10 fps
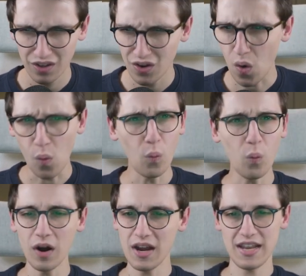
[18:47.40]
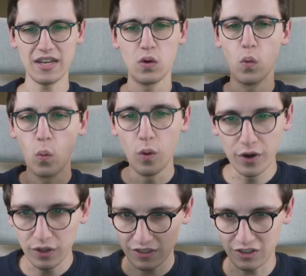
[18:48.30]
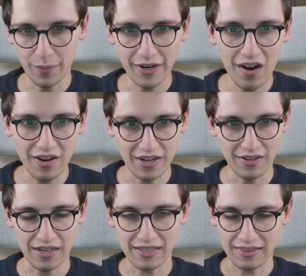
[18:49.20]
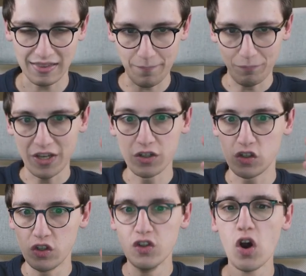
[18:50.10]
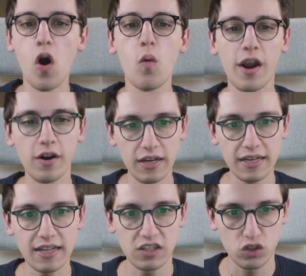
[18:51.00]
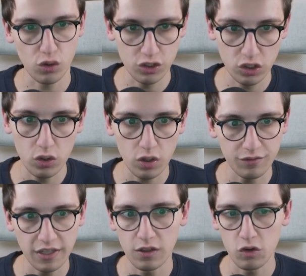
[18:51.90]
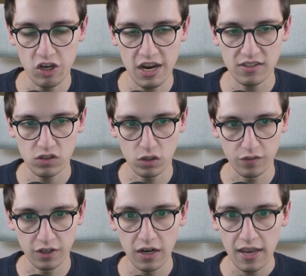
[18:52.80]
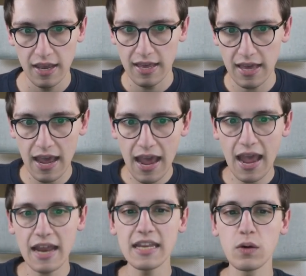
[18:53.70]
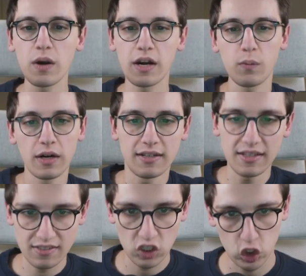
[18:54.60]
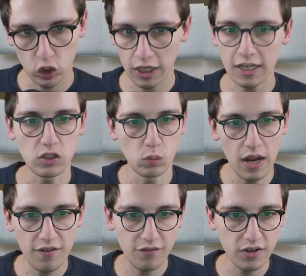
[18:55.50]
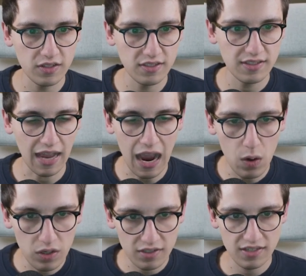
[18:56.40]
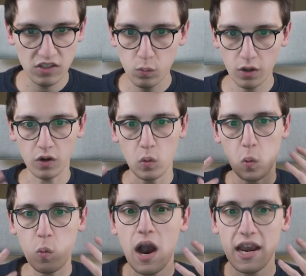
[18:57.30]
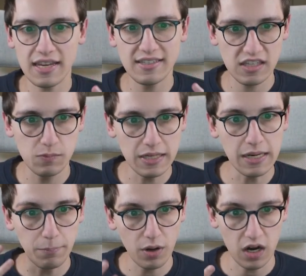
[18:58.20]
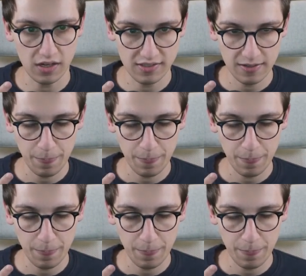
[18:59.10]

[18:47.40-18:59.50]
What in the world is going on here? Like, there's nowhere in that source code of that Node.js server anywhere where this string is referenced. How does this work? Why is this being blocked?